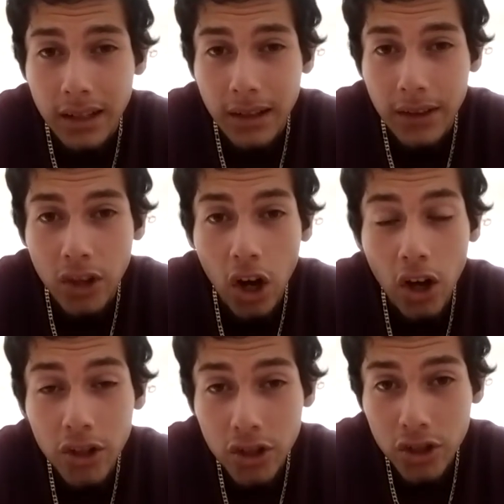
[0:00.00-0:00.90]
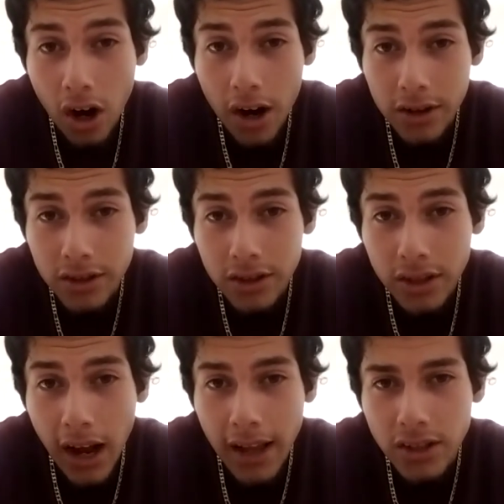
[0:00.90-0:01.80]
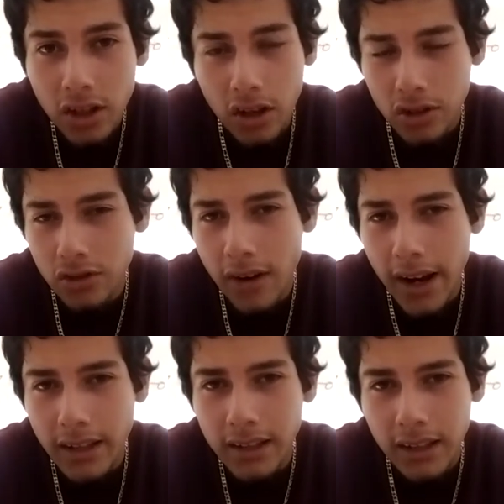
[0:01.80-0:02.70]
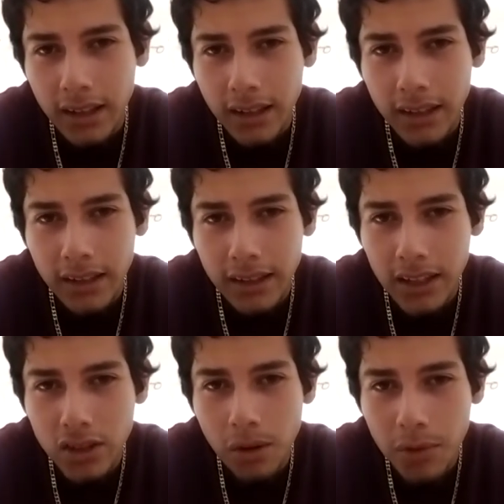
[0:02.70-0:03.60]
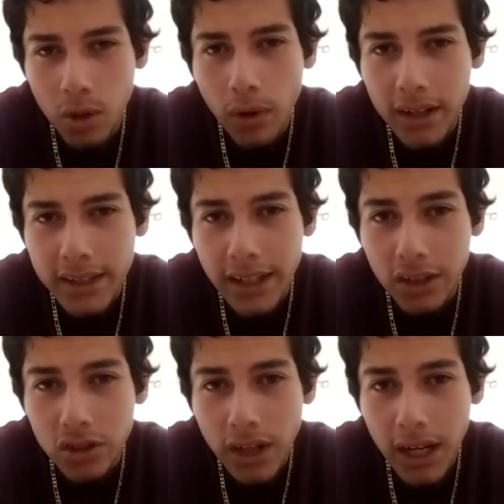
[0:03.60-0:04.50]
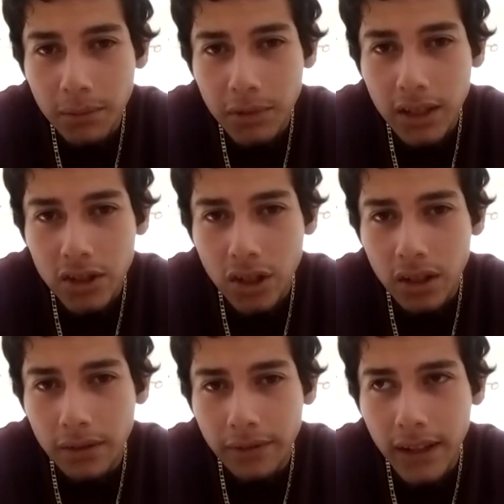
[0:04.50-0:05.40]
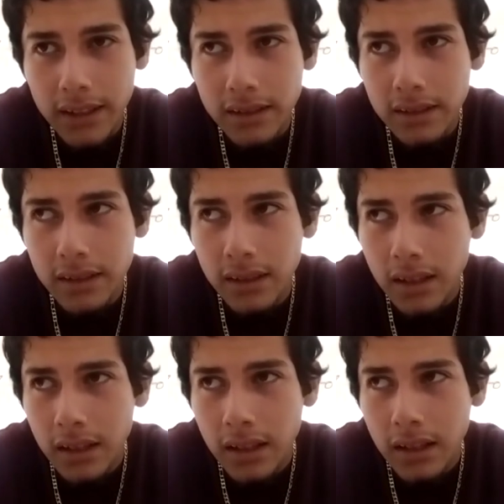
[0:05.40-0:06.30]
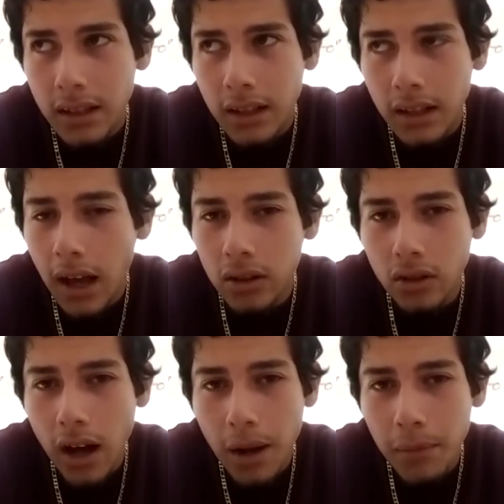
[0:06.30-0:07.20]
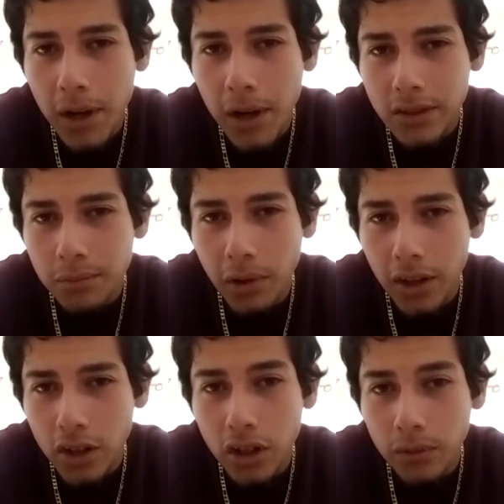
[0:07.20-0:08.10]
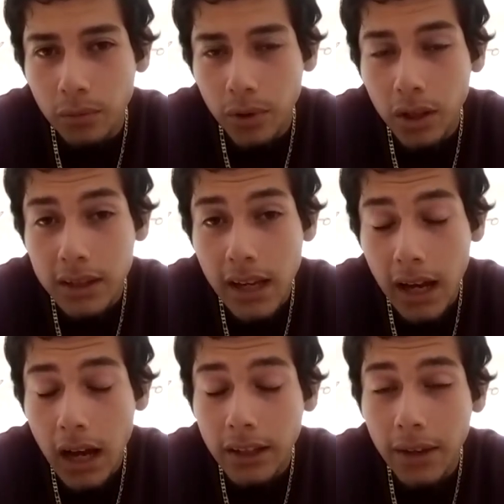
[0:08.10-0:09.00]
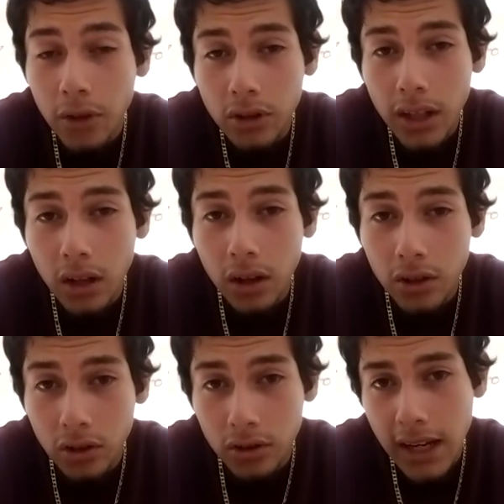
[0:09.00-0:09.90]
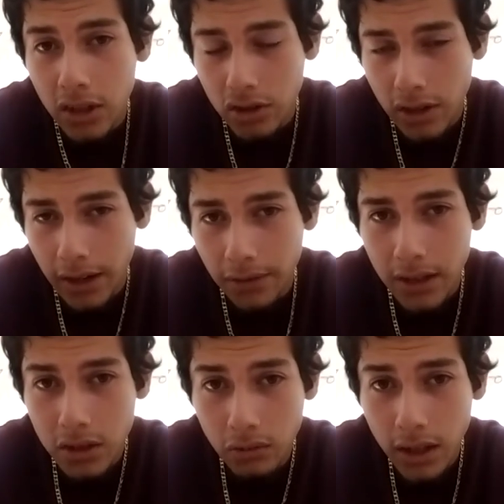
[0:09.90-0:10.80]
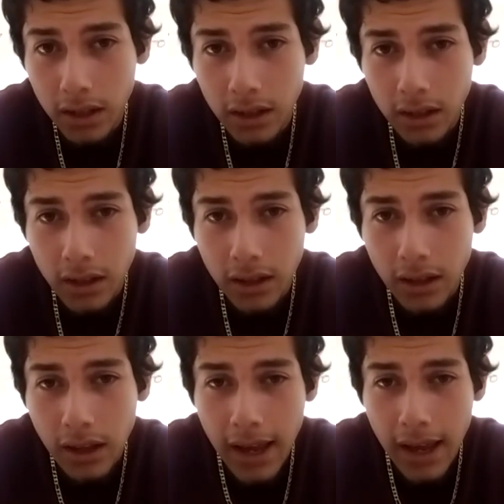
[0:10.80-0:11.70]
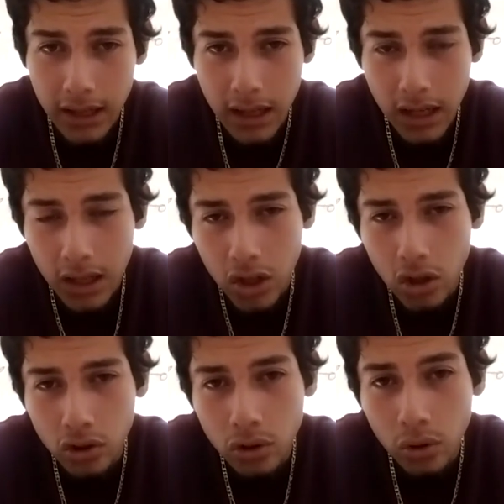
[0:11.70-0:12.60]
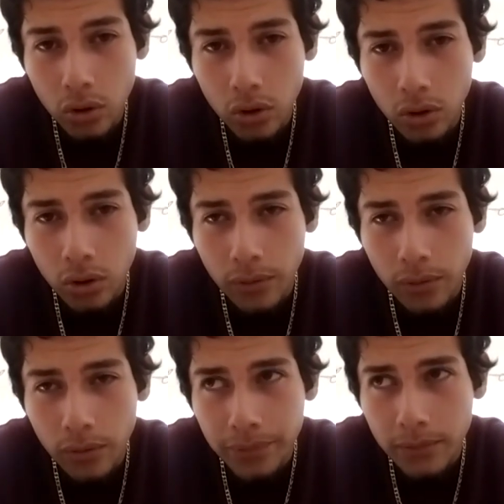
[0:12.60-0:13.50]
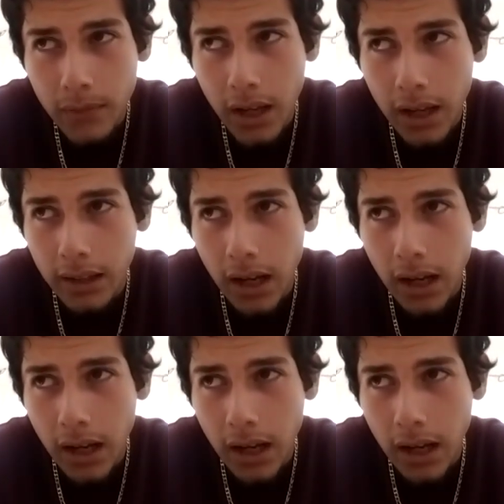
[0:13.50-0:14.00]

The other charge, I took a strike. They told me, you want to take a strike because you're gonna face, I don't know how much, but we could take. I'll give you a deal. You'll take a strike for this one, and then you do, and